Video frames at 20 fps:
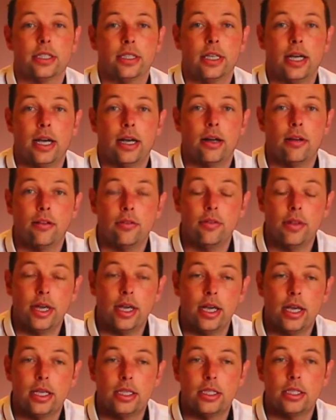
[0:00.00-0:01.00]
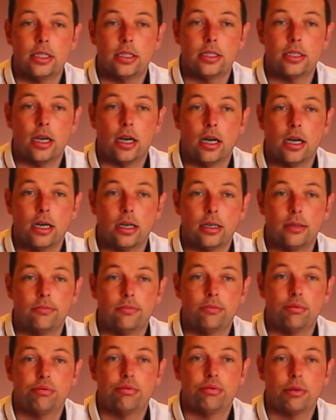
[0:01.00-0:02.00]
Now there's
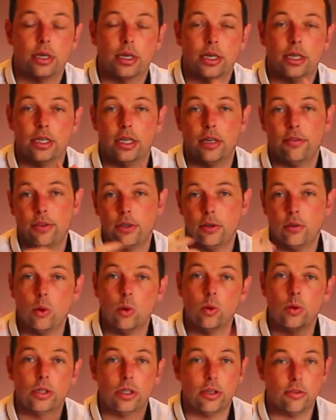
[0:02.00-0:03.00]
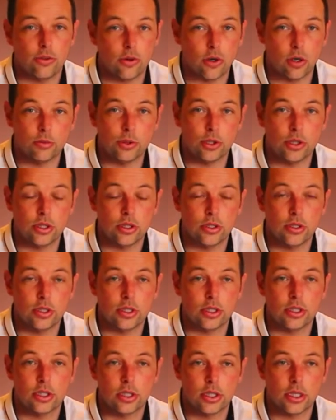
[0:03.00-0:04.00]
I'm going to give you all the different
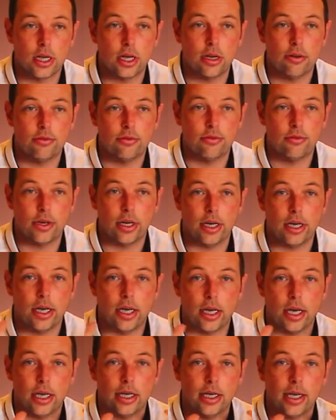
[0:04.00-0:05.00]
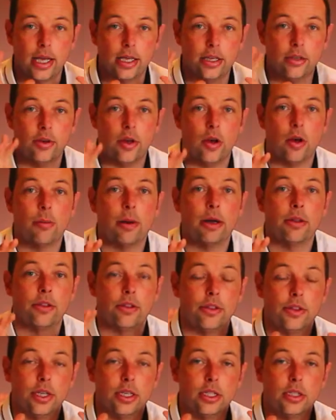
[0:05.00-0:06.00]
options and stuff, and let you know about
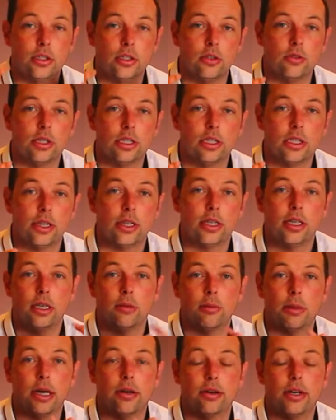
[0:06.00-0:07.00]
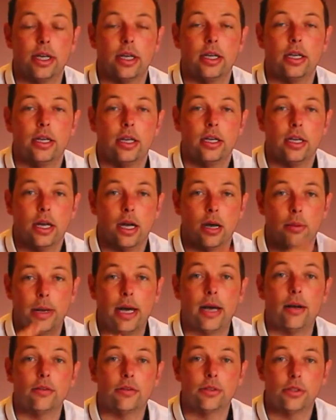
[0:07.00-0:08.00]
the things you need to think
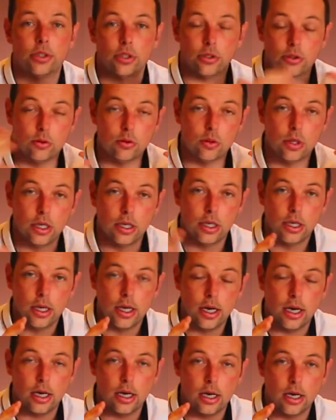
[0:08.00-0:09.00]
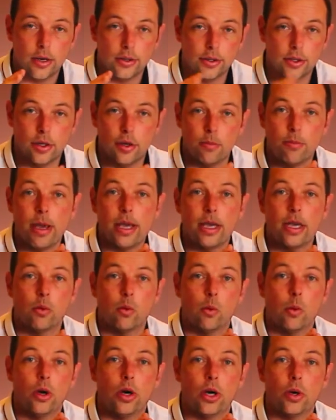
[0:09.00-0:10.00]
about to make it
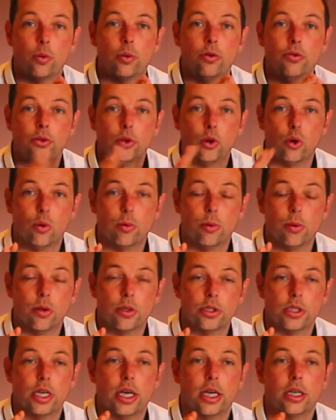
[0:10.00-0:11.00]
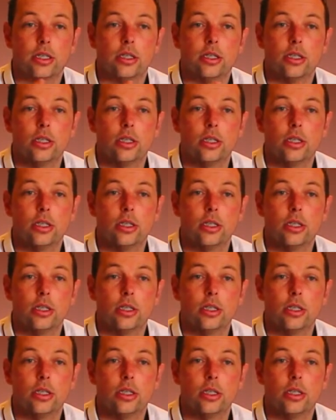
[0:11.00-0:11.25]
work with your project.